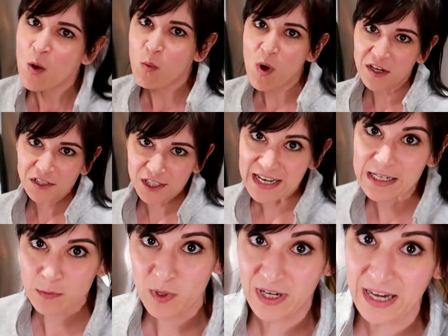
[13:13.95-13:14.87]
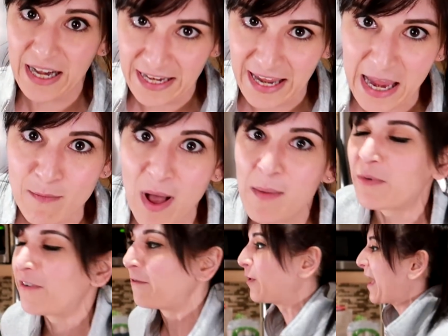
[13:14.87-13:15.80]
Watch this one that I came up with,